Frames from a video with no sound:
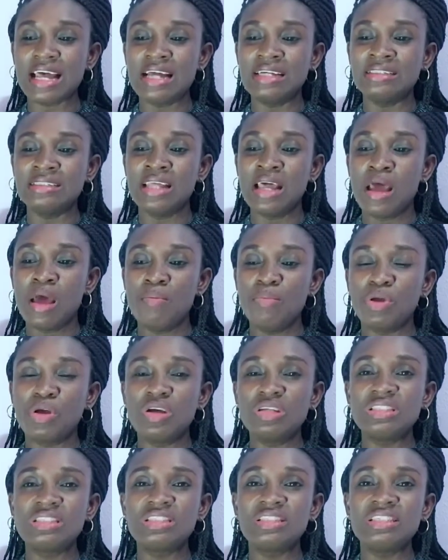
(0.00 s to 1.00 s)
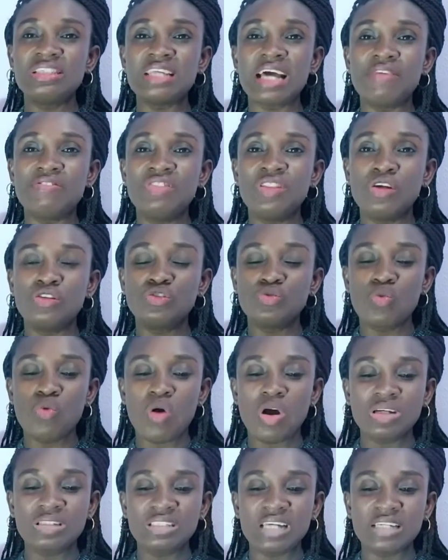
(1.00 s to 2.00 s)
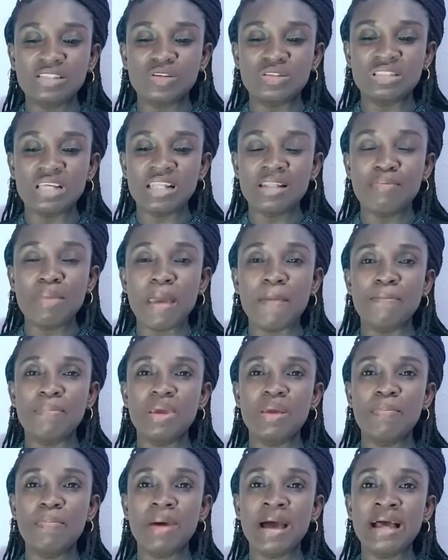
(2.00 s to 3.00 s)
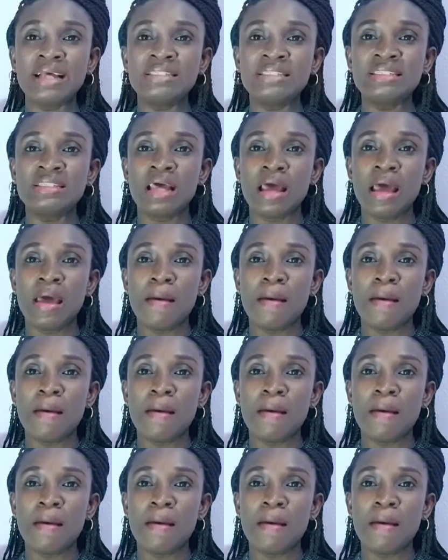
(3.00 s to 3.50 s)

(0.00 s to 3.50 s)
and because things have not worked out concerning my papers,